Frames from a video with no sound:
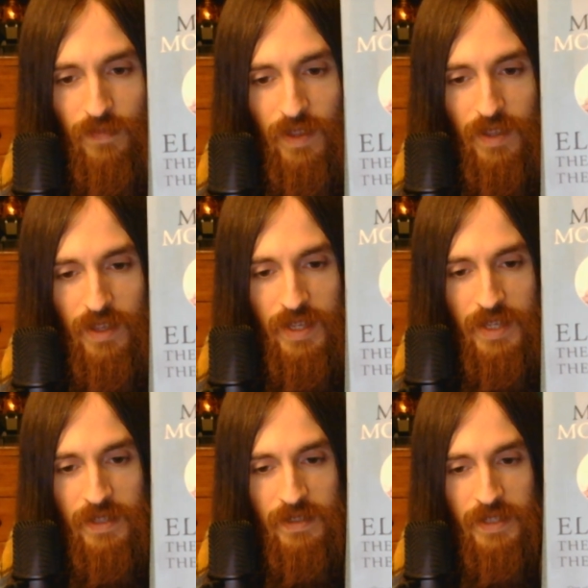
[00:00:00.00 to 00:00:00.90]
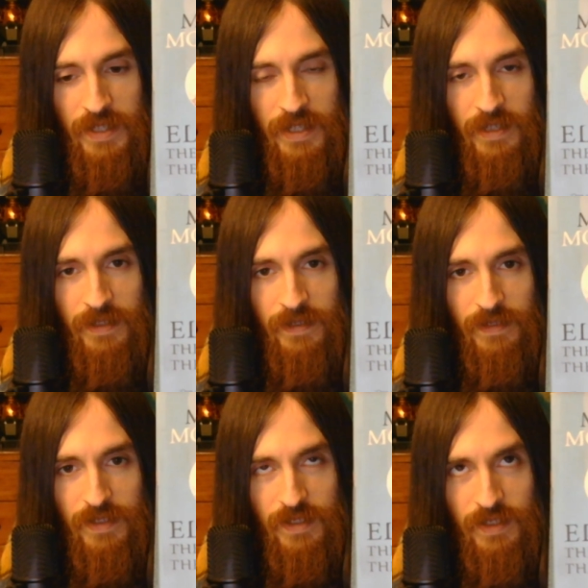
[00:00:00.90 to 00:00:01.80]
And
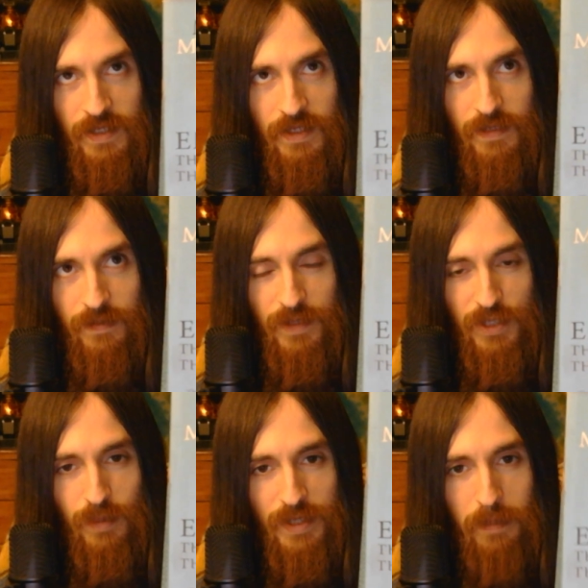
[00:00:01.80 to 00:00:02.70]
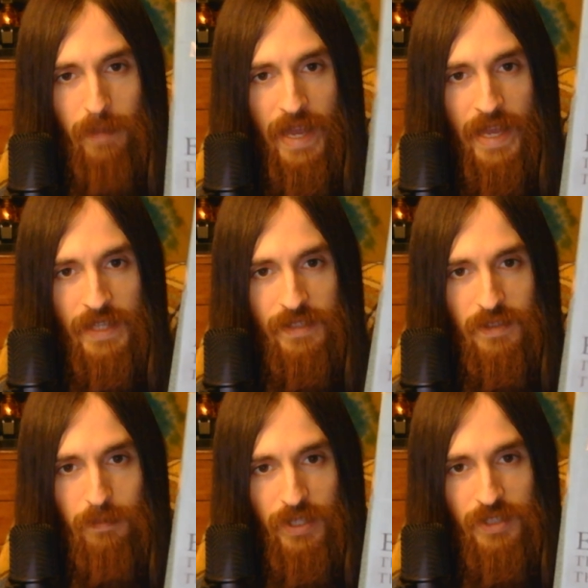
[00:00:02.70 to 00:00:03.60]
it's like, about the past,
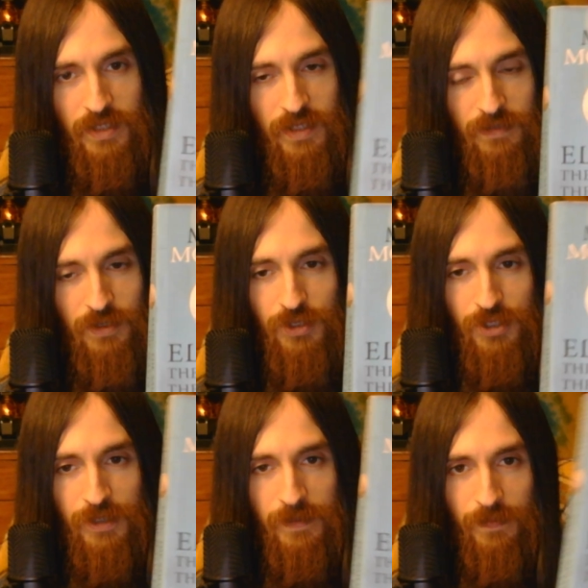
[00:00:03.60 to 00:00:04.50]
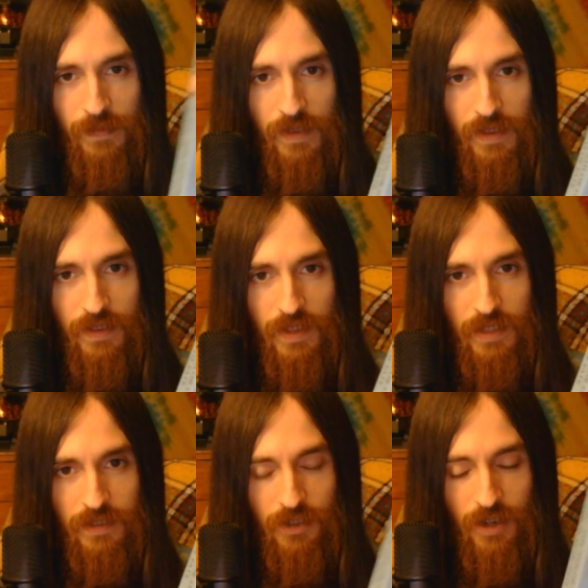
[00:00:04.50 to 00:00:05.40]
the present, and the future,
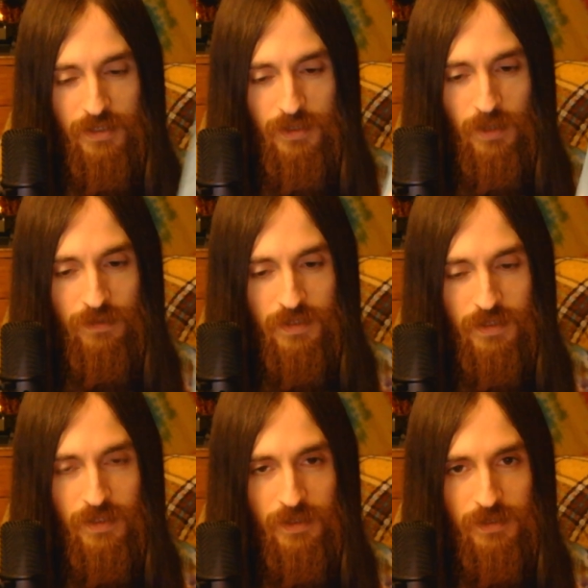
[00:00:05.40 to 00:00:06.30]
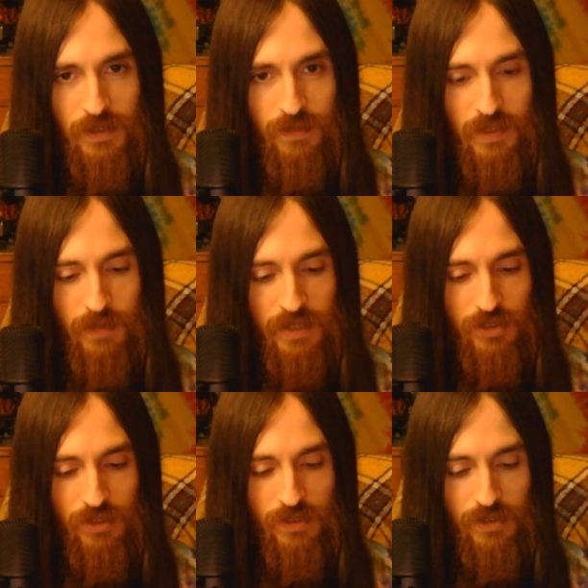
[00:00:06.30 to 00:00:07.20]
and crossing over into those different
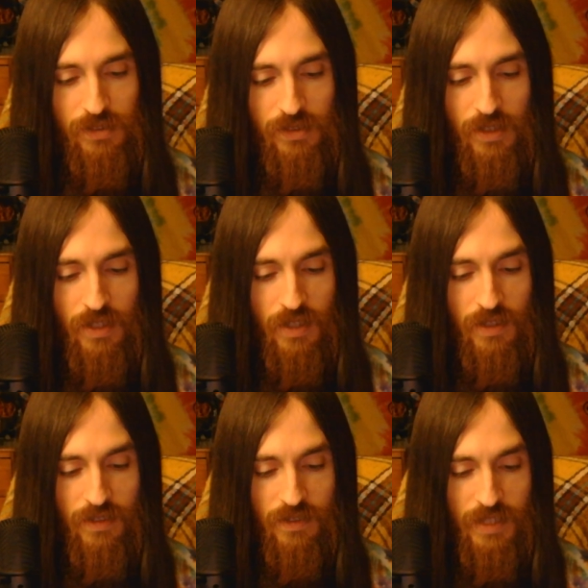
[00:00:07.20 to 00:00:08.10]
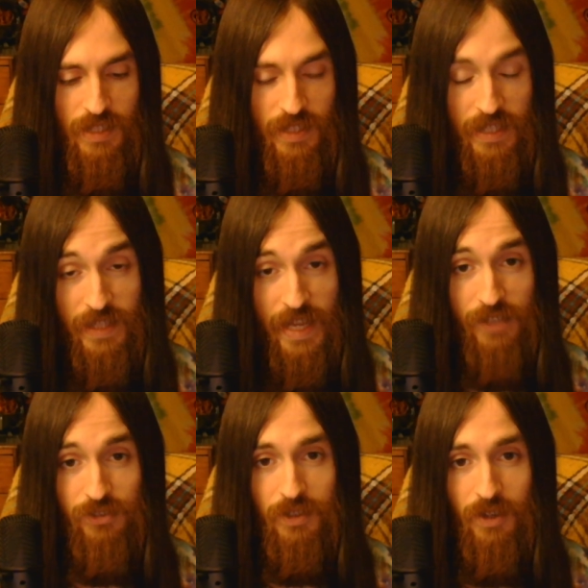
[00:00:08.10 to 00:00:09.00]
dimensions. And they
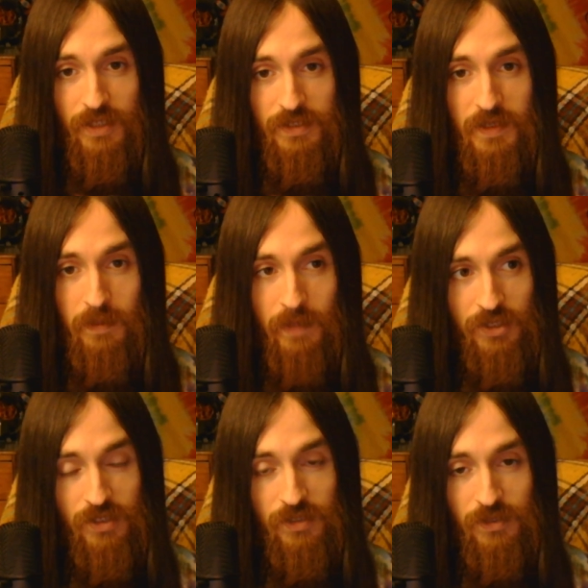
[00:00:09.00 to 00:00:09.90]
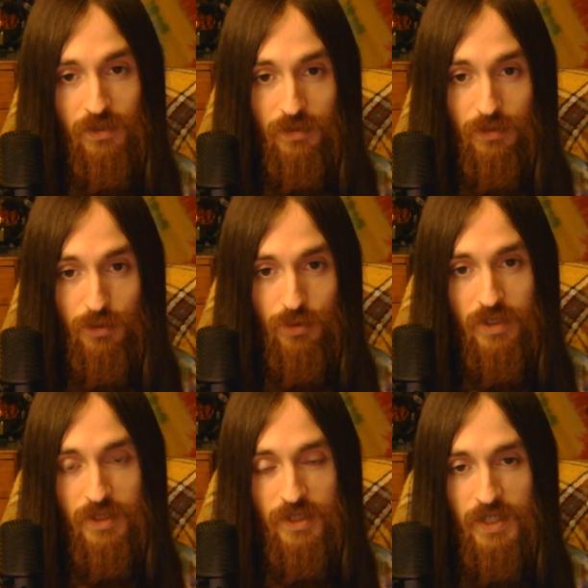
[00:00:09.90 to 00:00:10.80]
actually cross the dimensions through
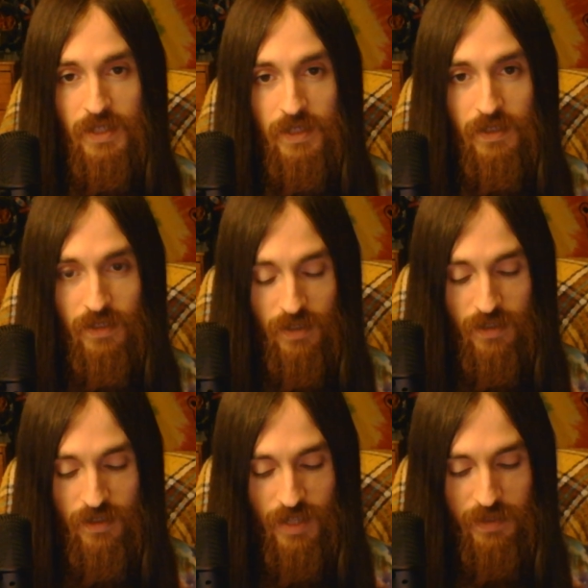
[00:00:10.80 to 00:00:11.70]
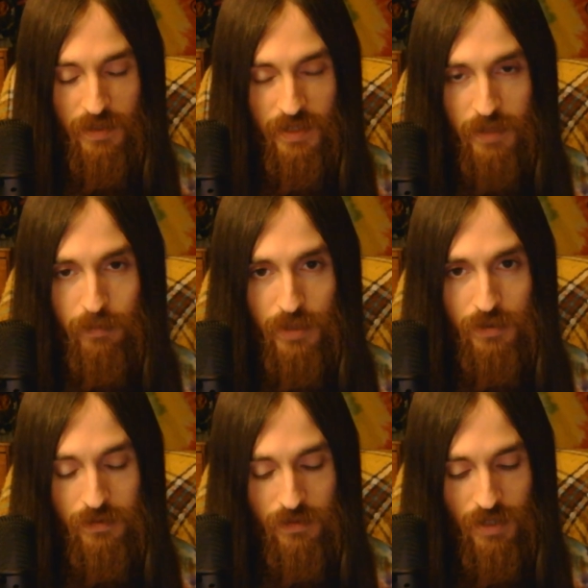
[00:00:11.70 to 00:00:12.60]
the sea on a
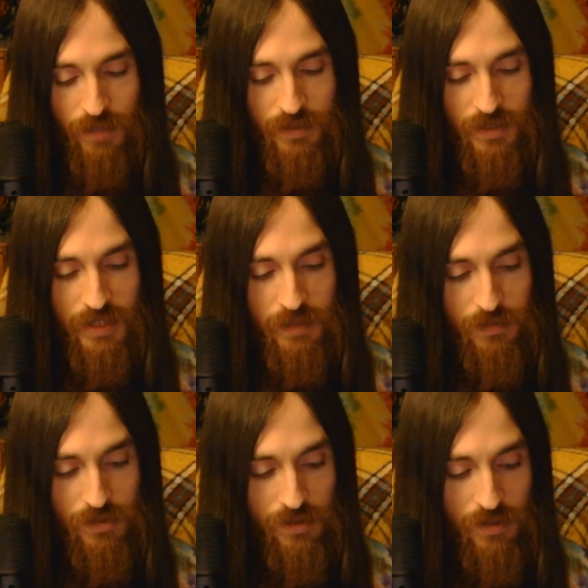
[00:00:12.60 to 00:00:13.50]
boat oftentimes.